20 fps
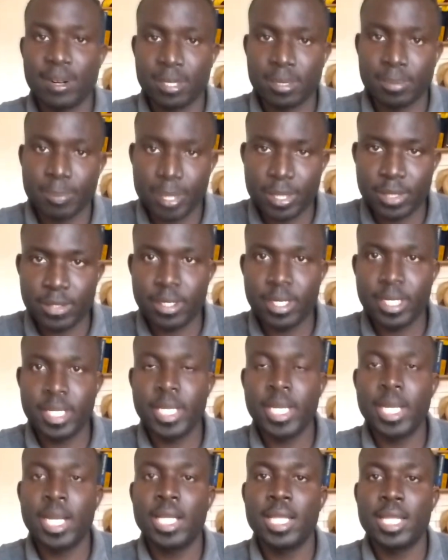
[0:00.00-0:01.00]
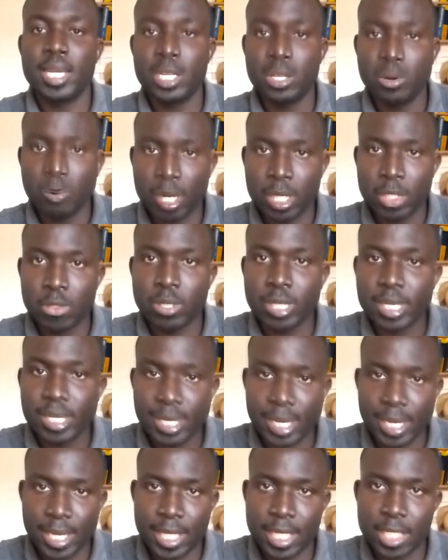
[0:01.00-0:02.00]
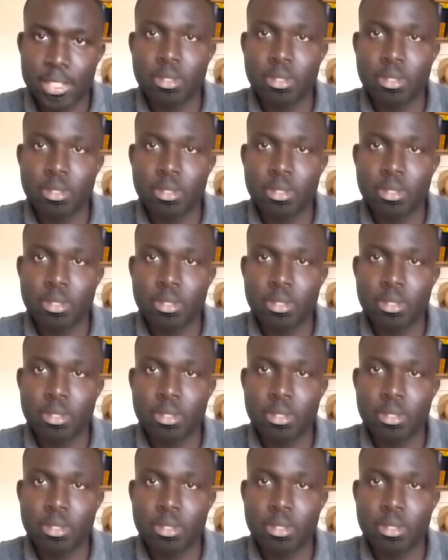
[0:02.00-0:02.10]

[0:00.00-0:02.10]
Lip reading: speed reading, then you want to retain.